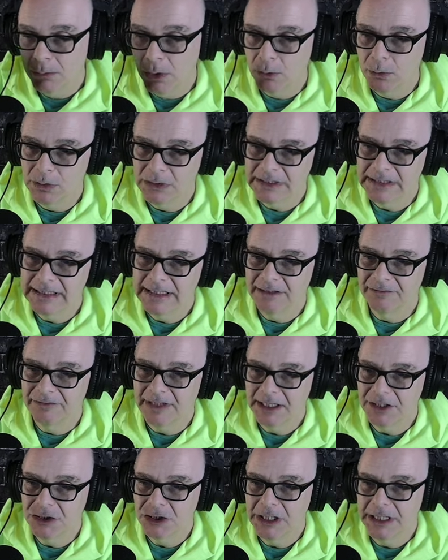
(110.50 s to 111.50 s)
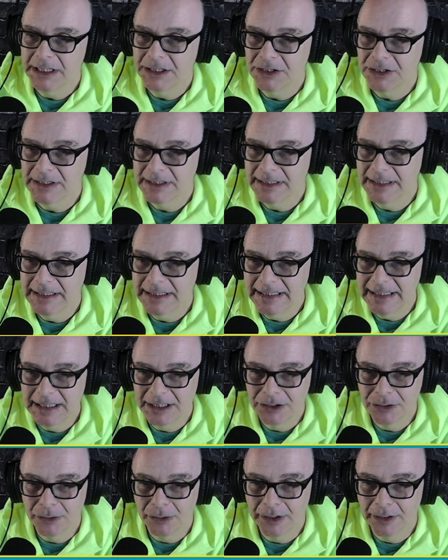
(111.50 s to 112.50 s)
but we'll see if that changes in the
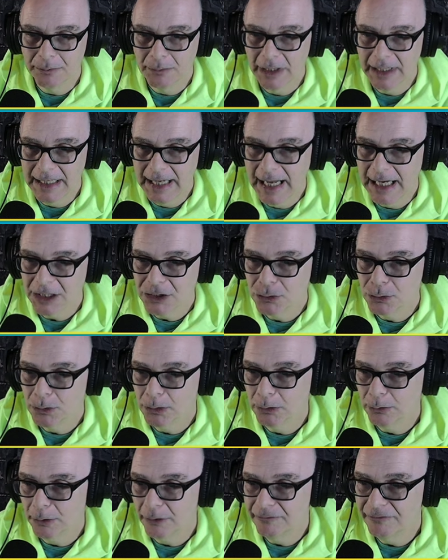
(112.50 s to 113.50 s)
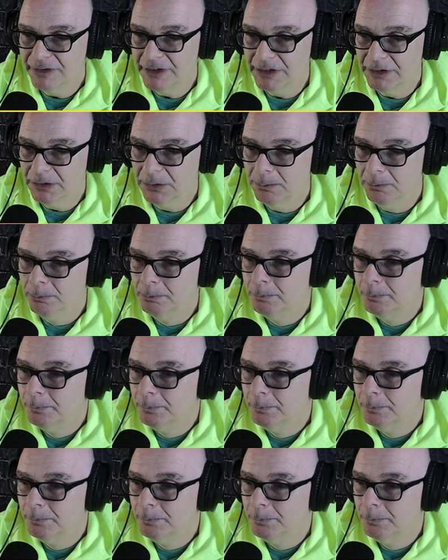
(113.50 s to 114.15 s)
end during my actual reveal.